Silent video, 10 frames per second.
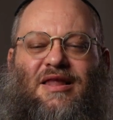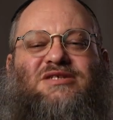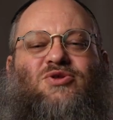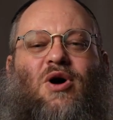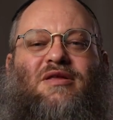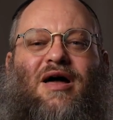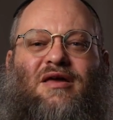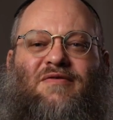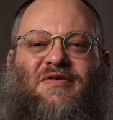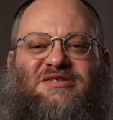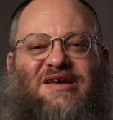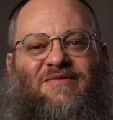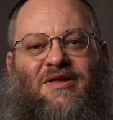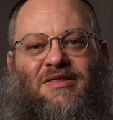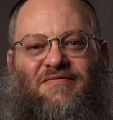Let's talk Tanya for the
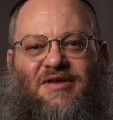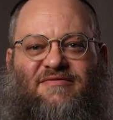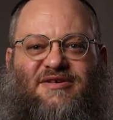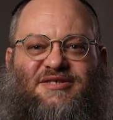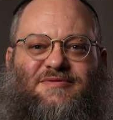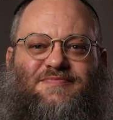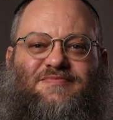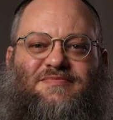seventeenth of Teves.